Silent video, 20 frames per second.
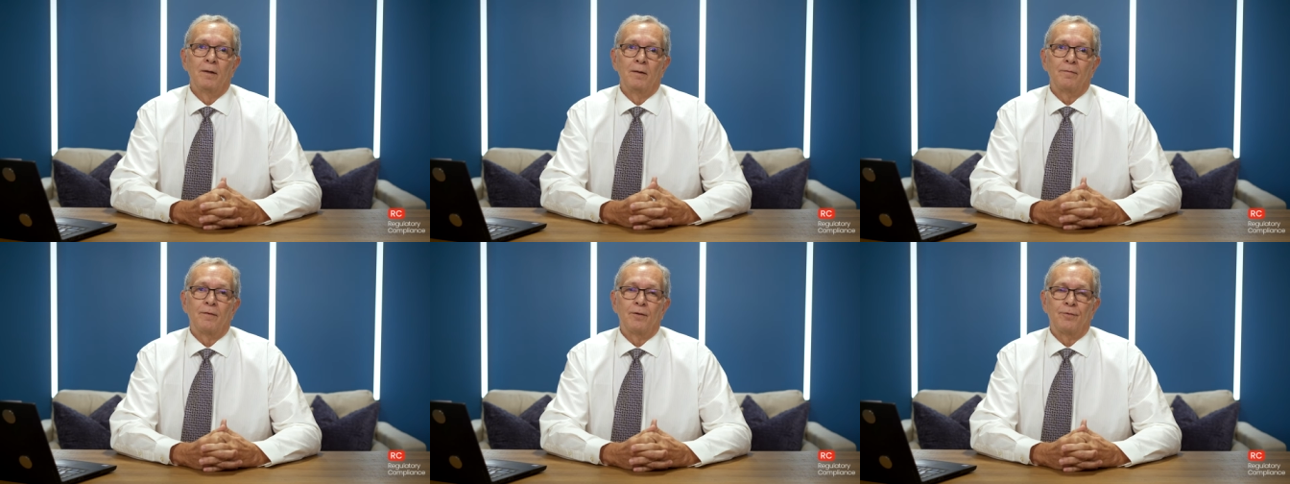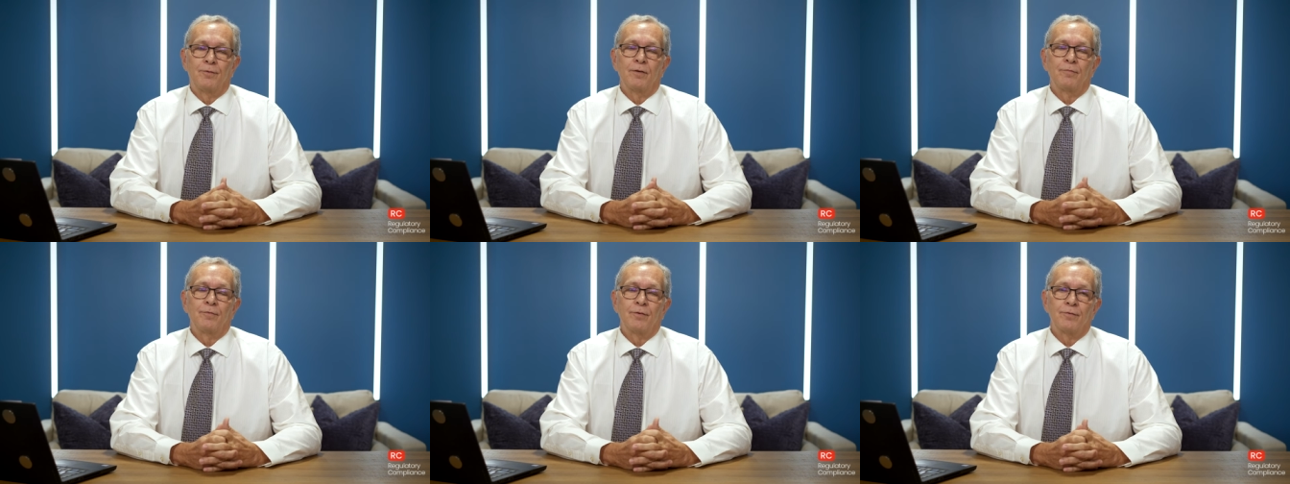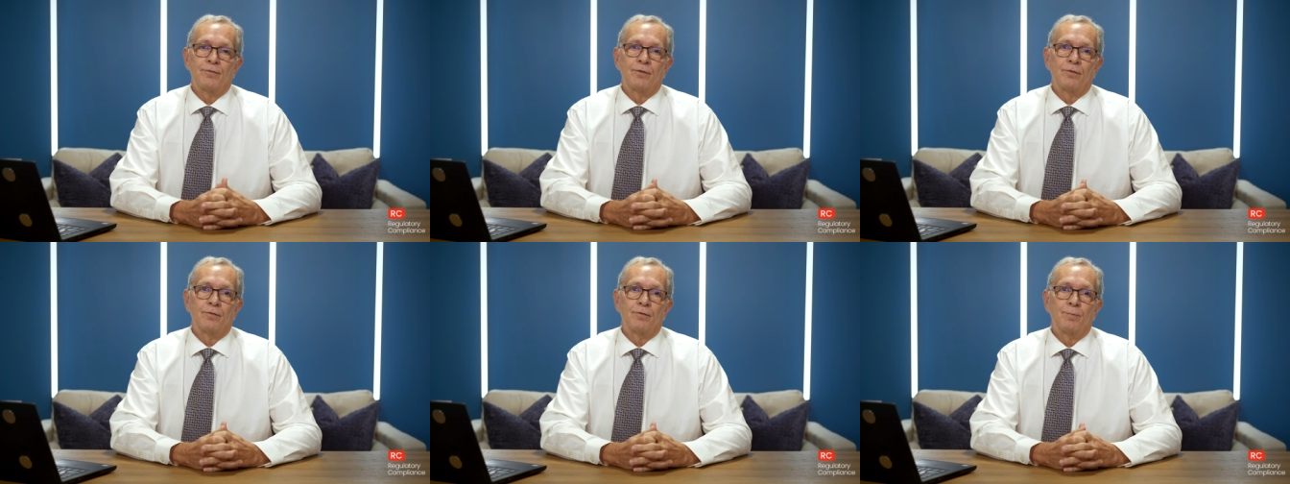the
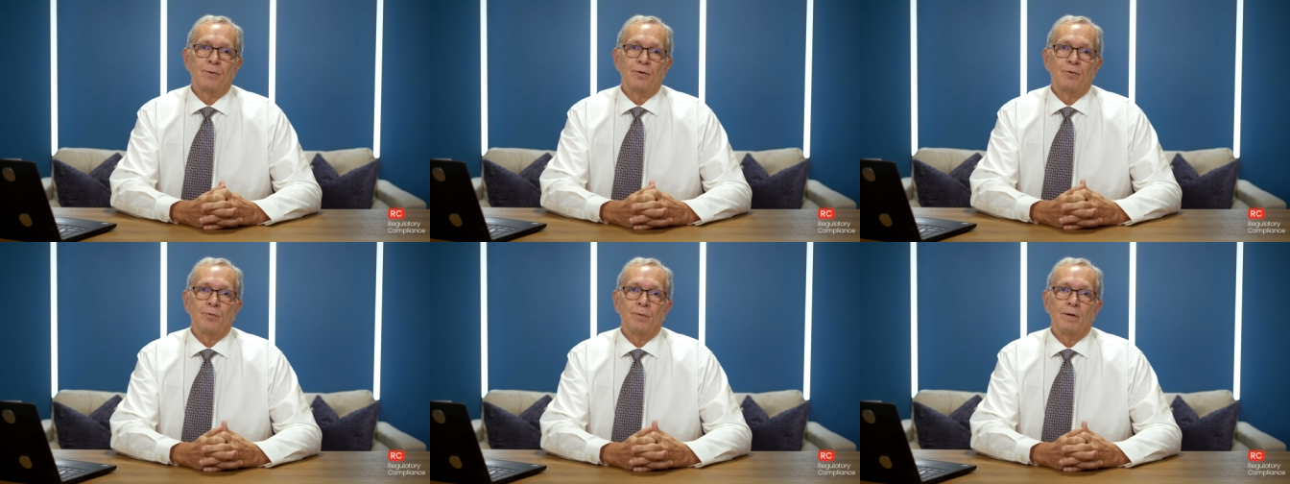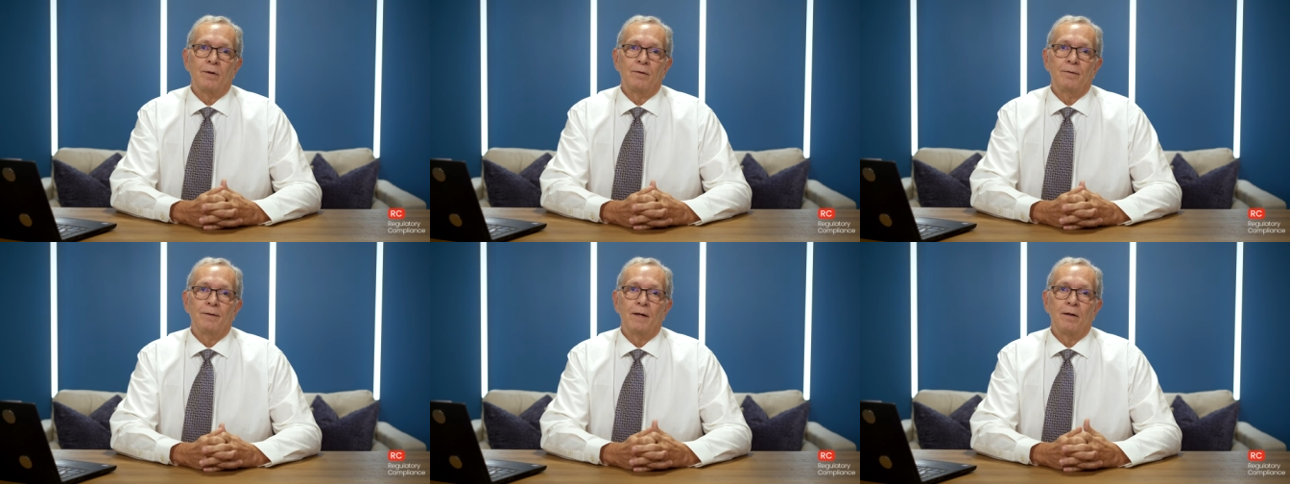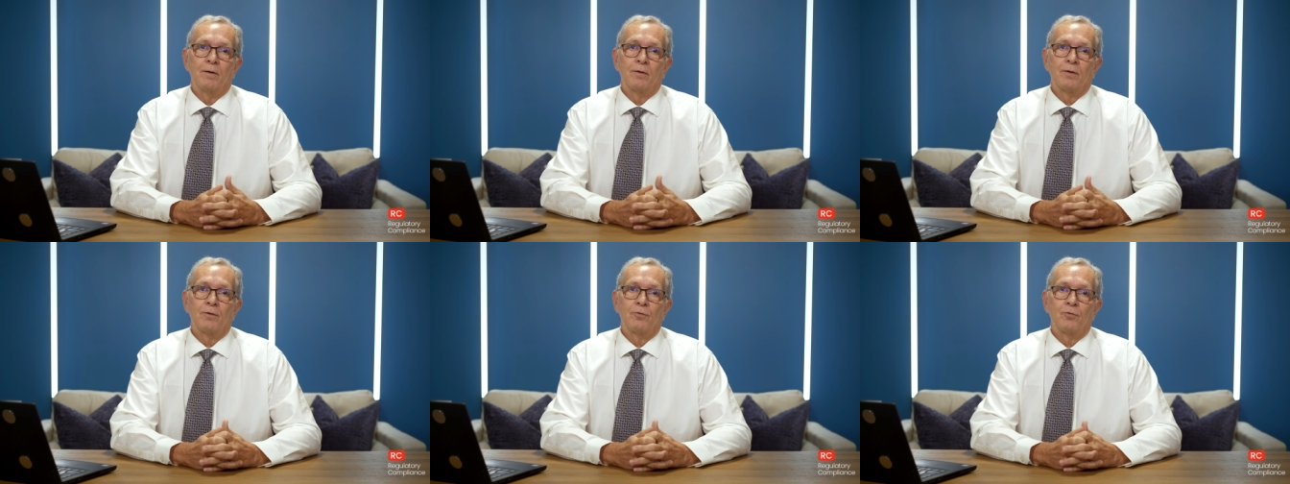differences between a
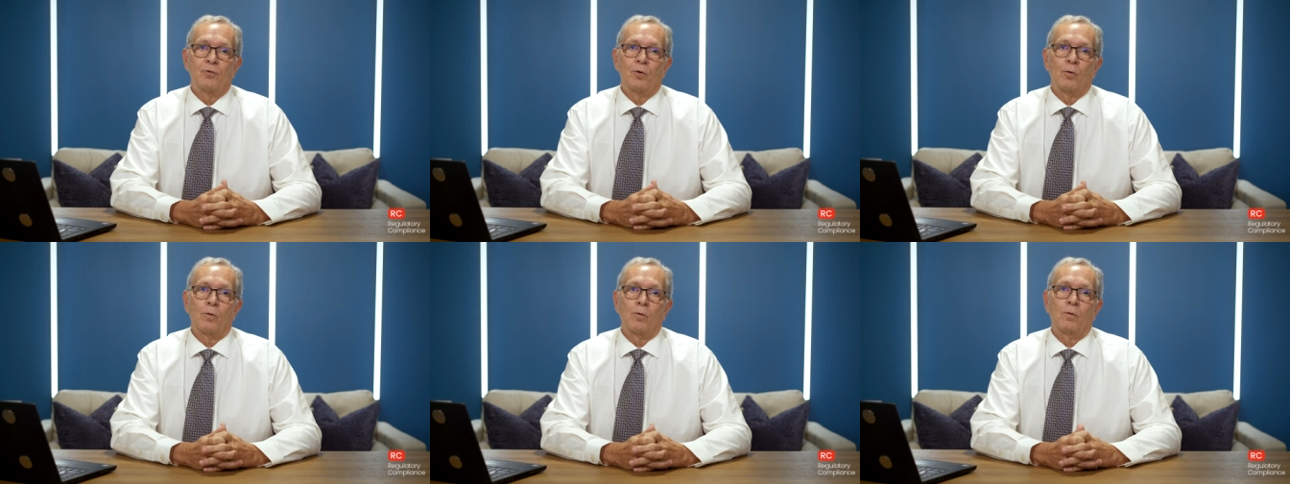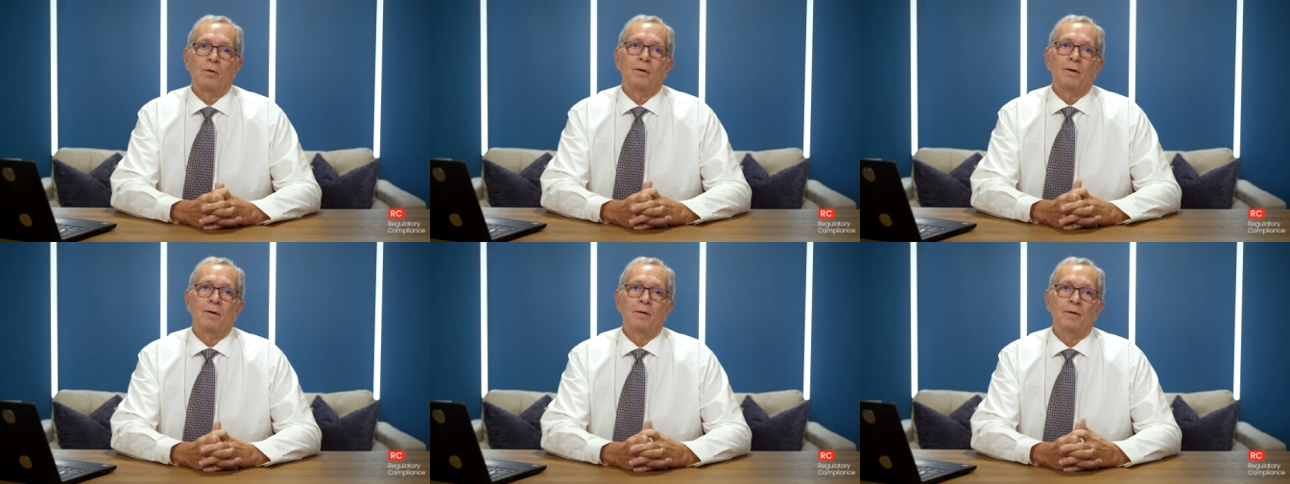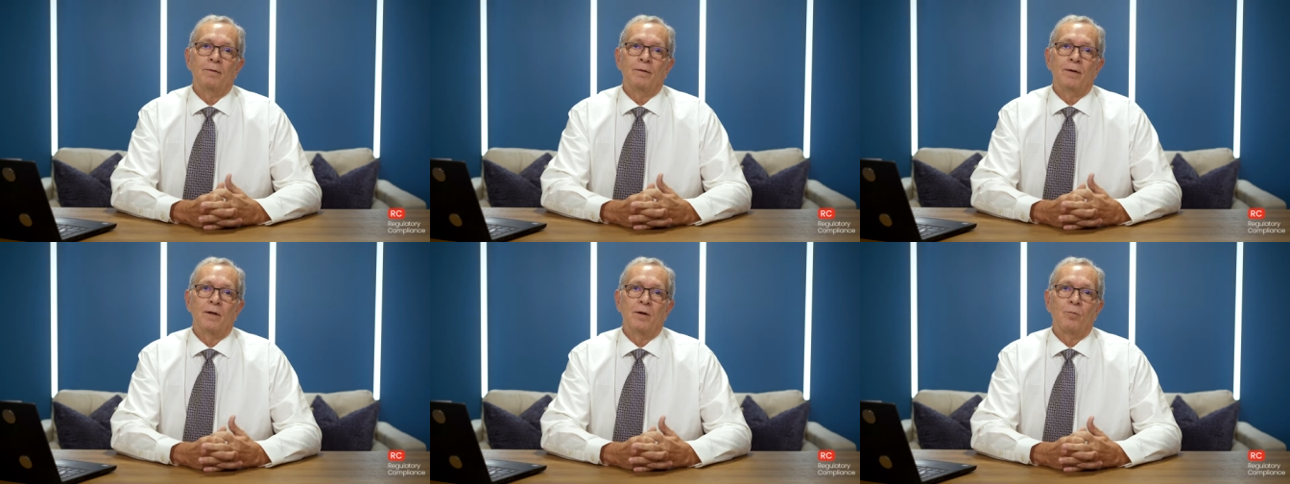data controller and
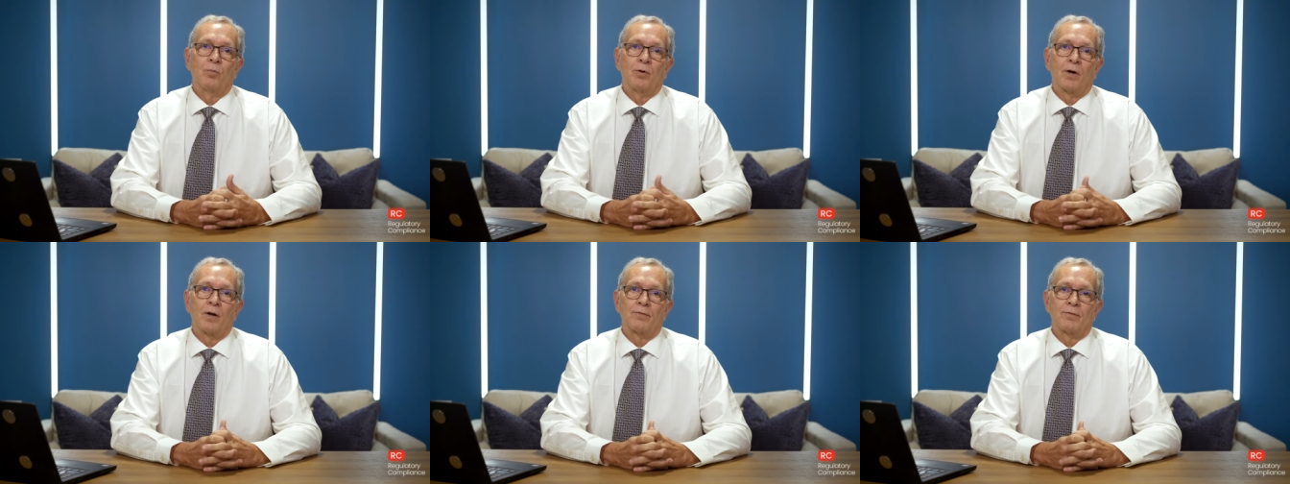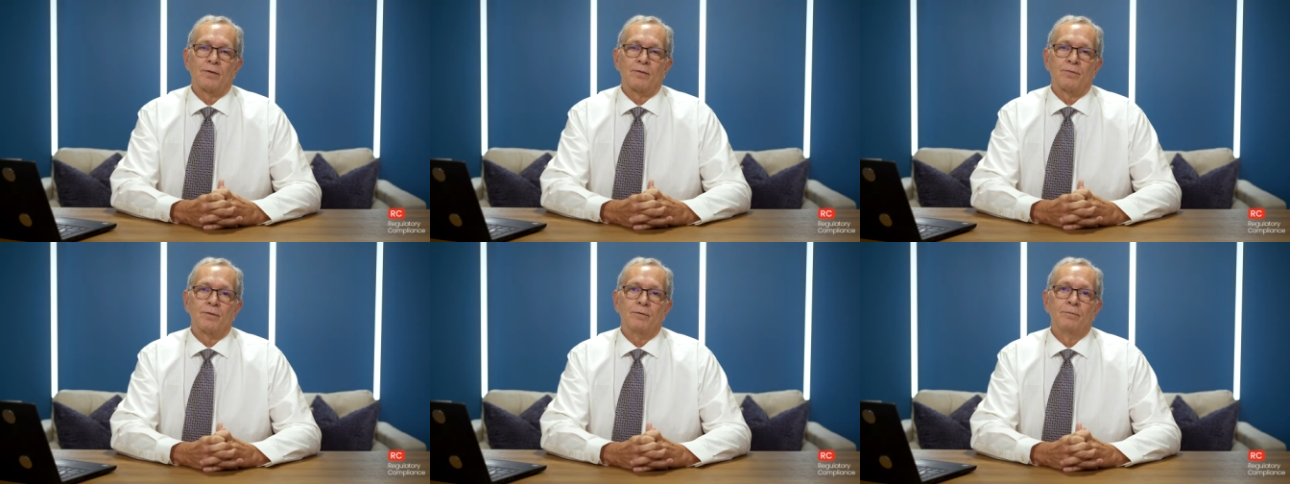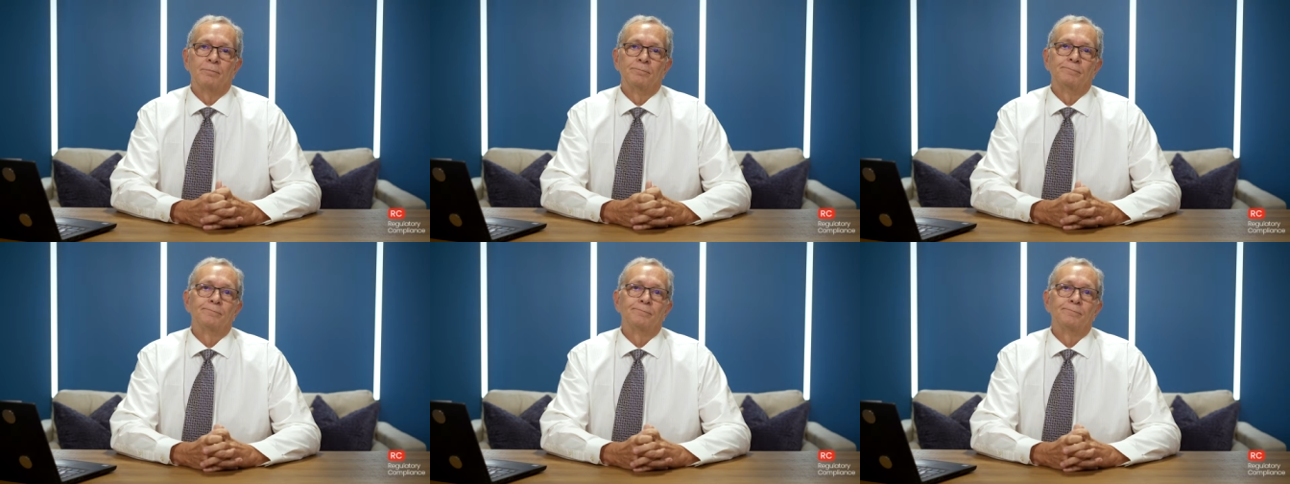a data processor.